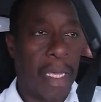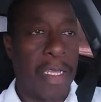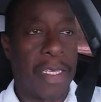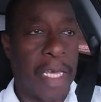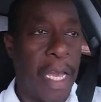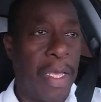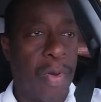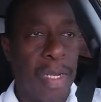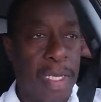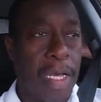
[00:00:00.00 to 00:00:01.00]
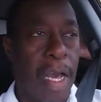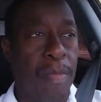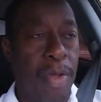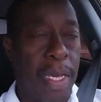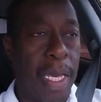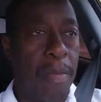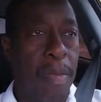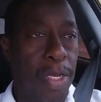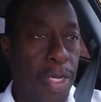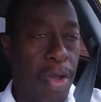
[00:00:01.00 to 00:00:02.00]
Understand? You want to start
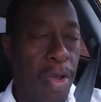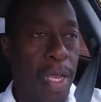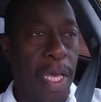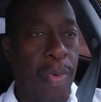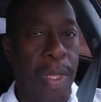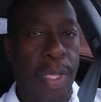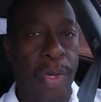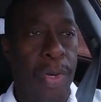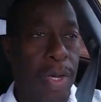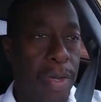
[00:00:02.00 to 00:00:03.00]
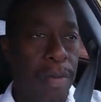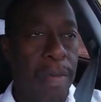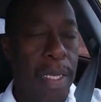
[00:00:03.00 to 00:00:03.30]
braking much earlier when you're